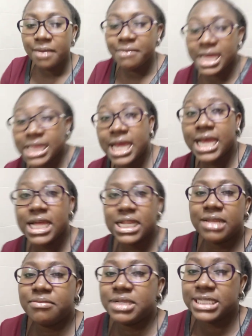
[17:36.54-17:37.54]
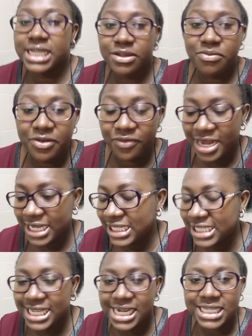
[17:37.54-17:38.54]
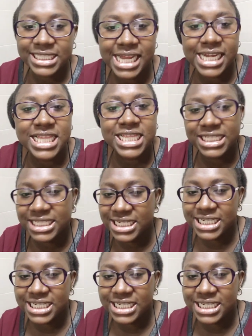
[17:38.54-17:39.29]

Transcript: By the way, let me tell you, before I started this